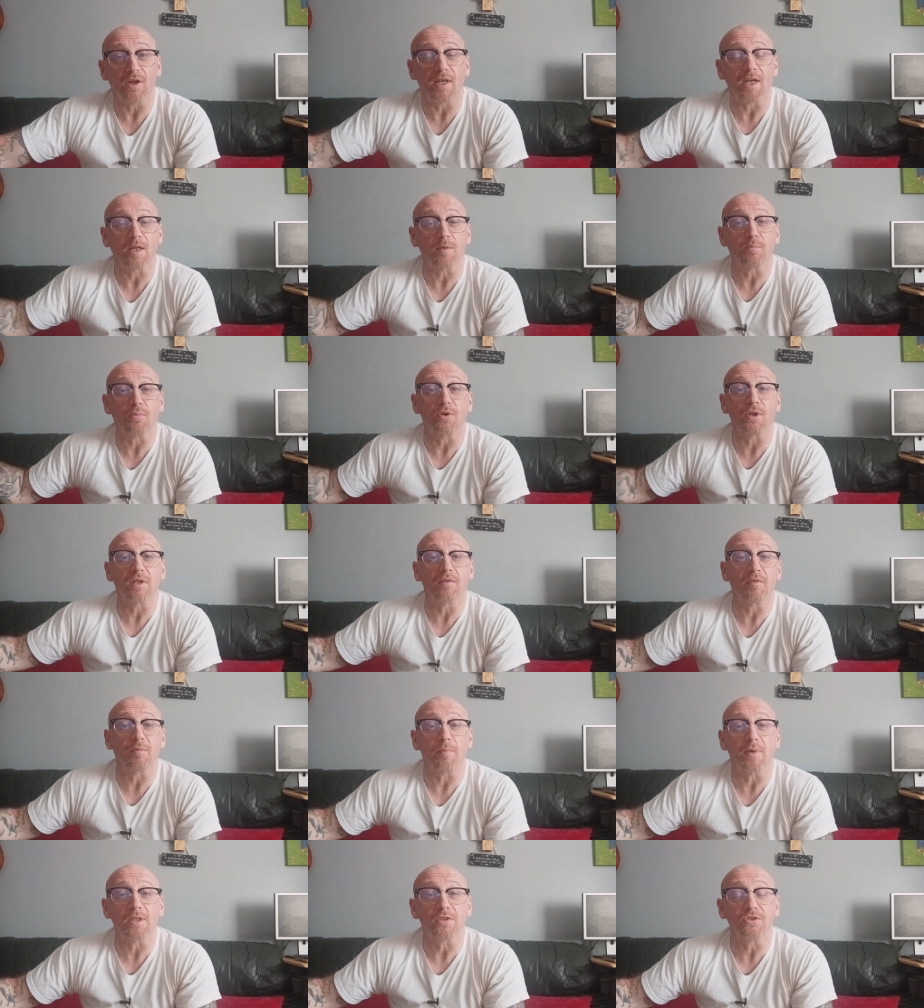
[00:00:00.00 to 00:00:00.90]
I had
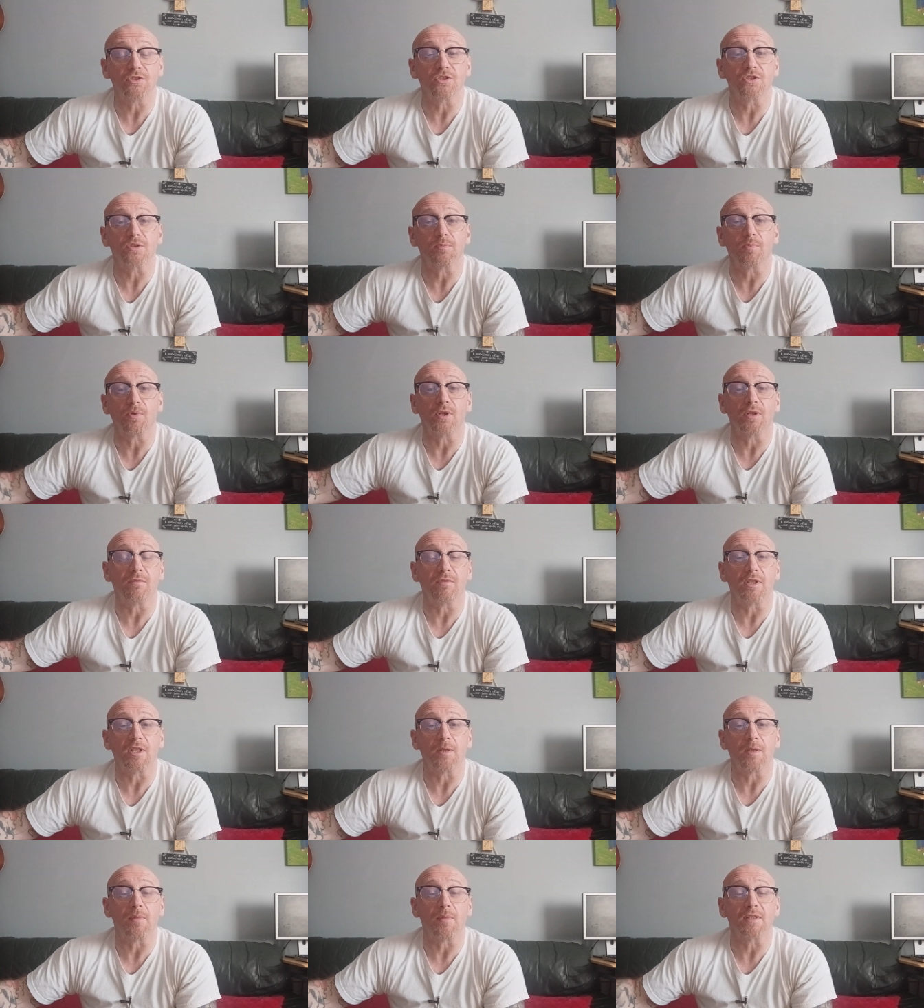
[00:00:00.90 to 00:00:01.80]
private messages,
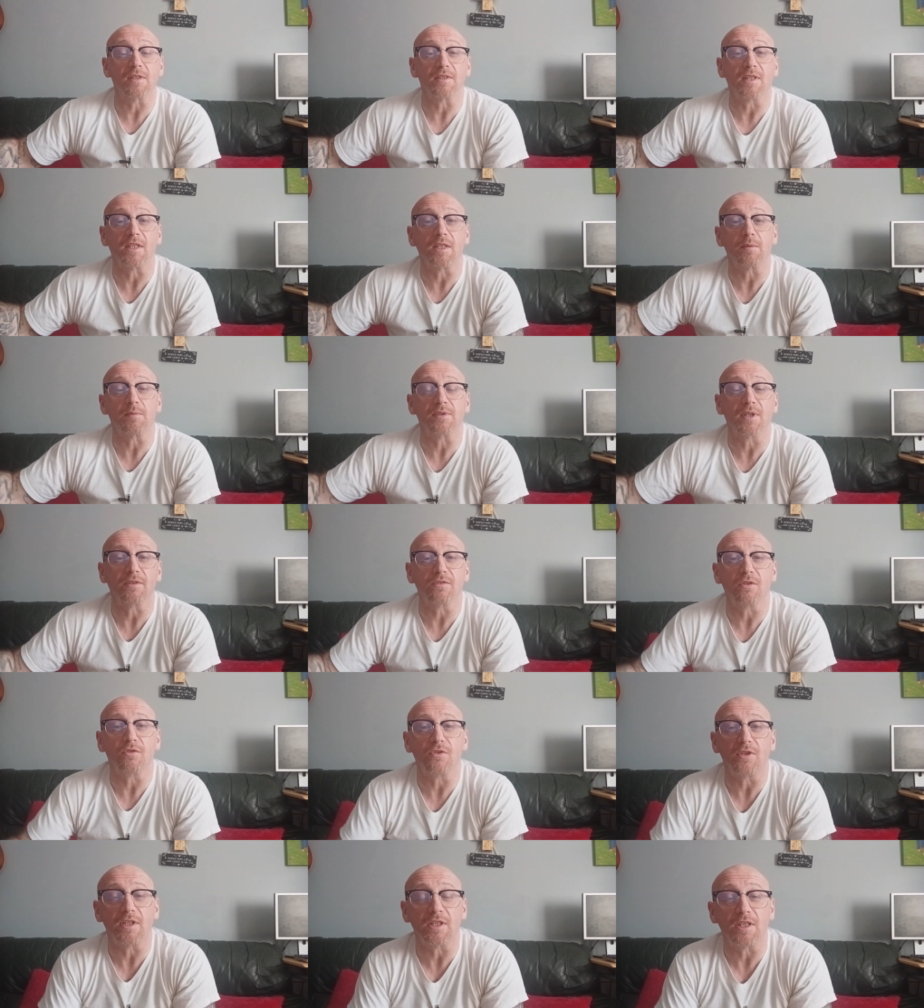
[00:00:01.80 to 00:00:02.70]
private emails, and he was
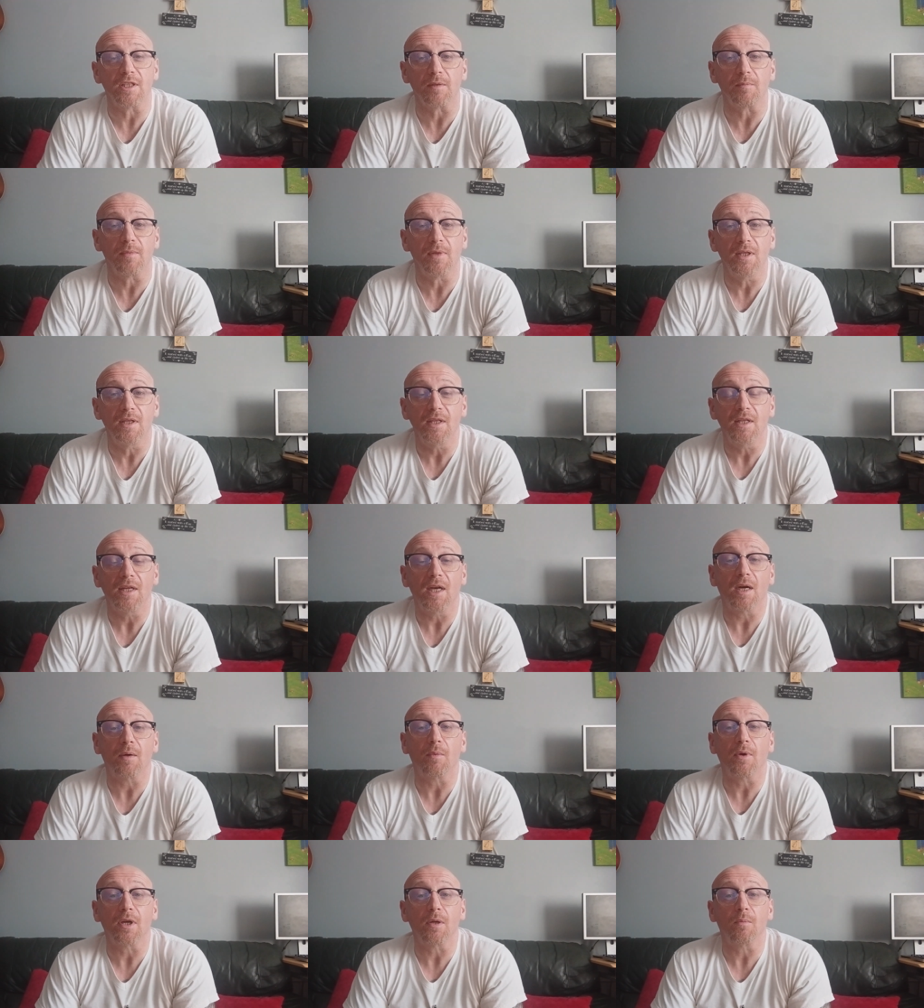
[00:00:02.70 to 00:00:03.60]
after reading them.
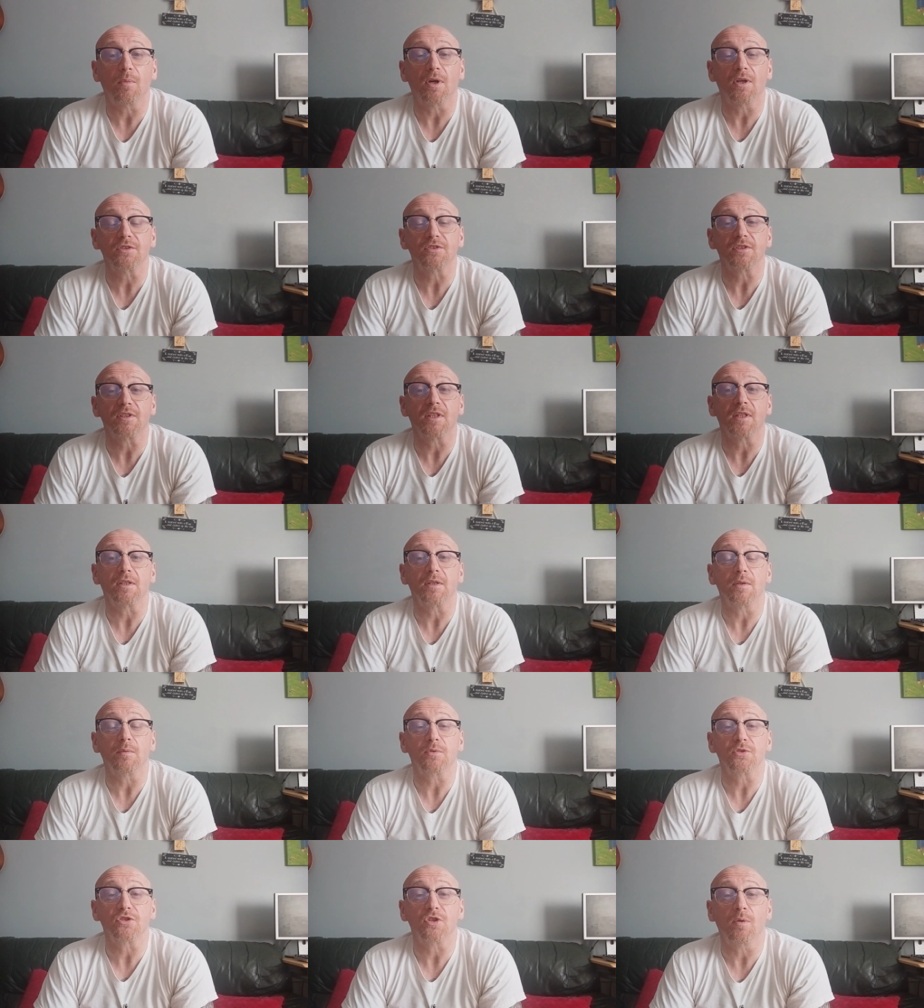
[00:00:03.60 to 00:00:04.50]
And what it
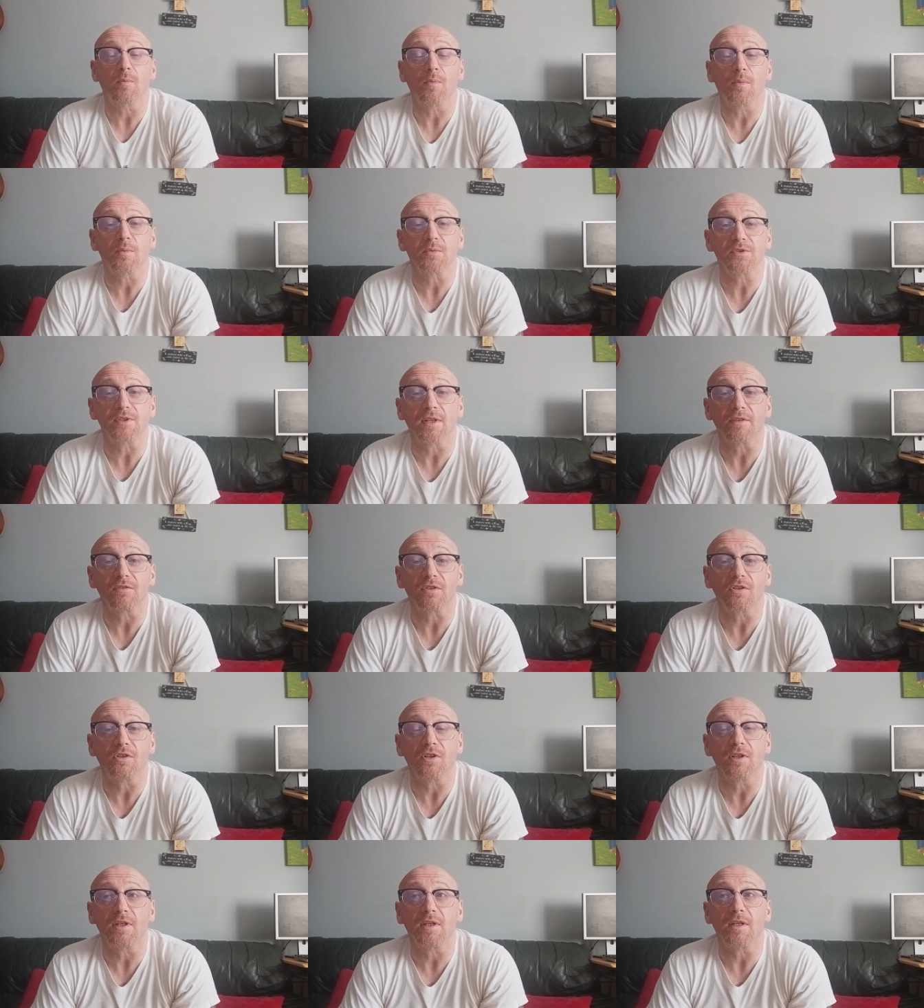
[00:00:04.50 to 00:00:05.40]
was someone who was after
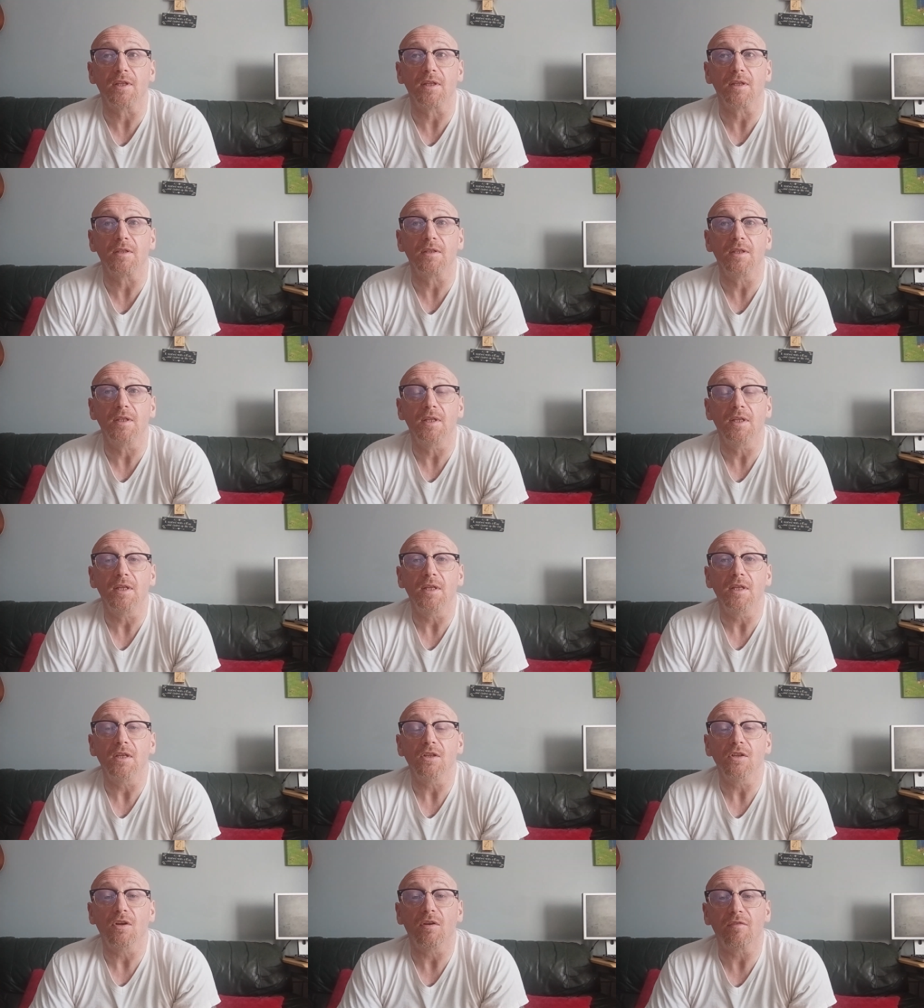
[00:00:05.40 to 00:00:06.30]
kind of
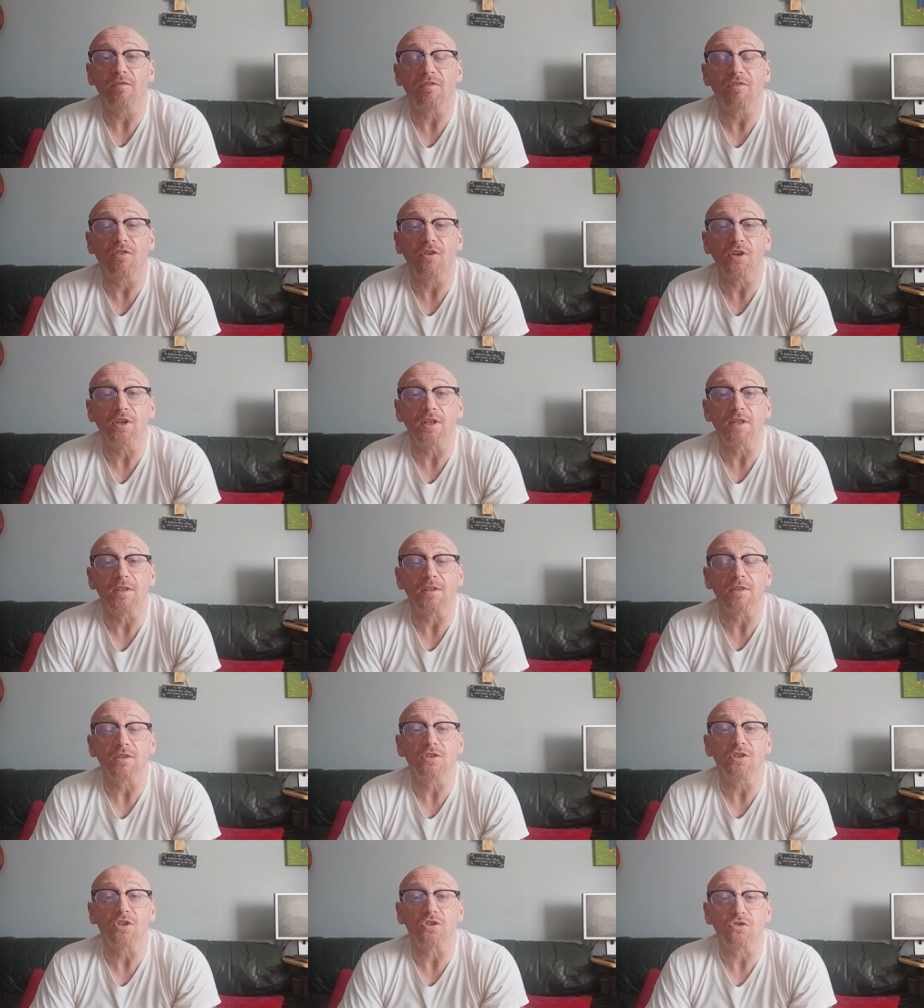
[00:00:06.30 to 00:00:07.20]

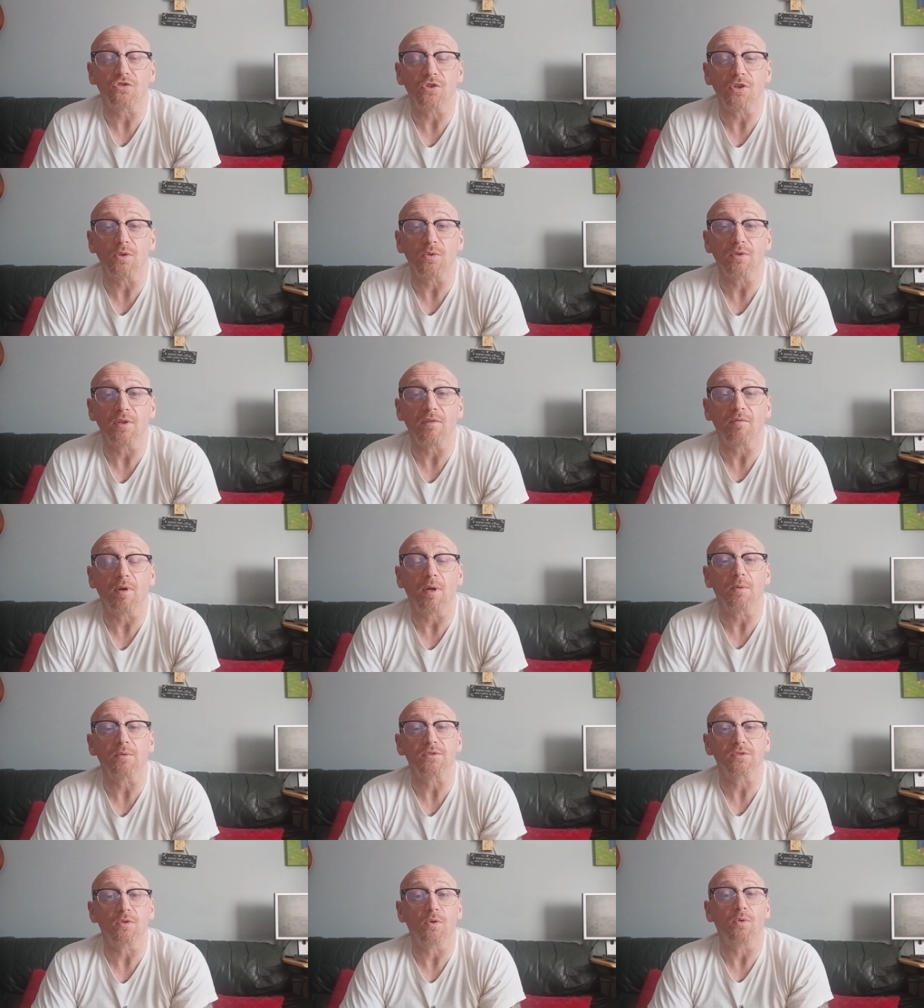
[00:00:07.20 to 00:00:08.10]
confiding the truth of
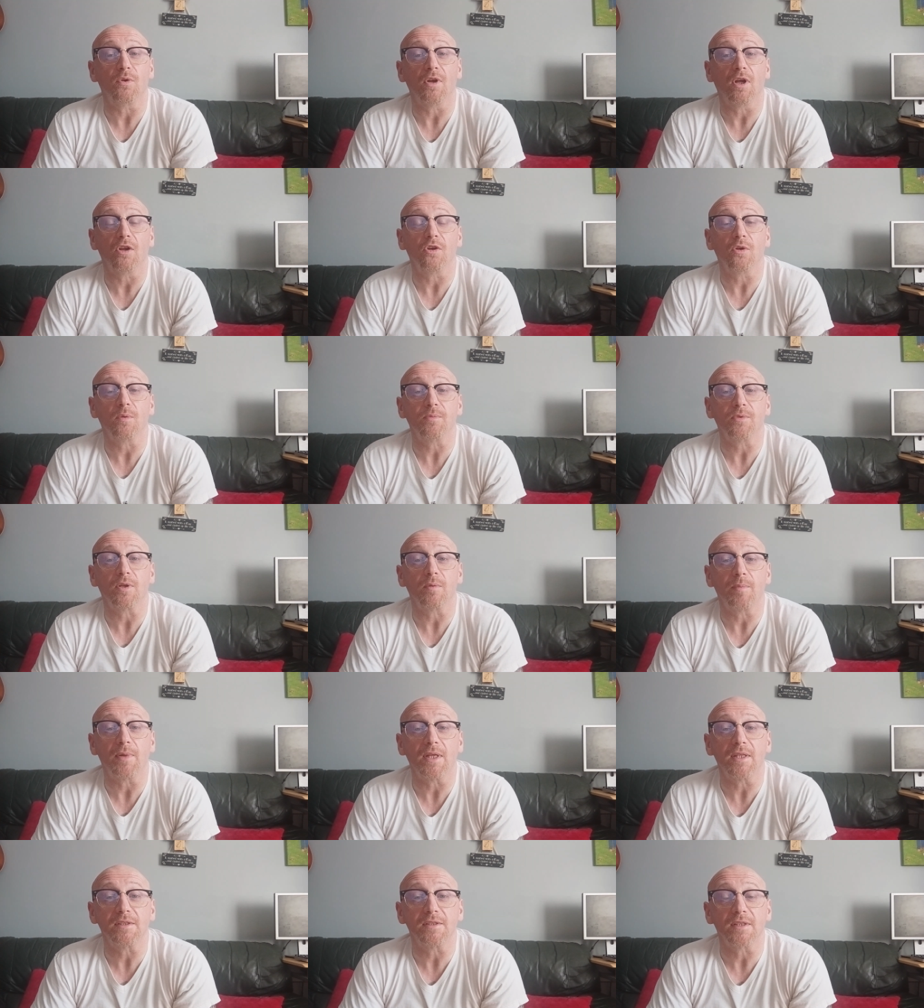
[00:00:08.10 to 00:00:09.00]
what was going on up there,
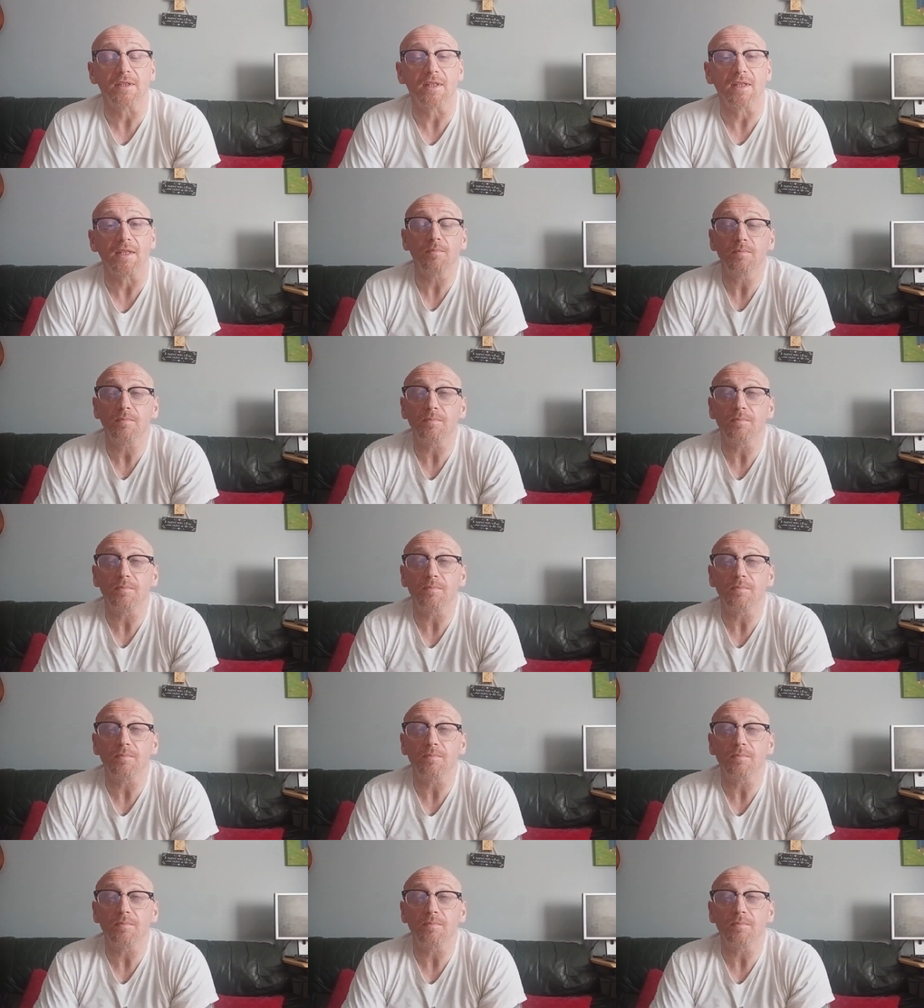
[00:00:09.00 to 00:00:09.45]
basically.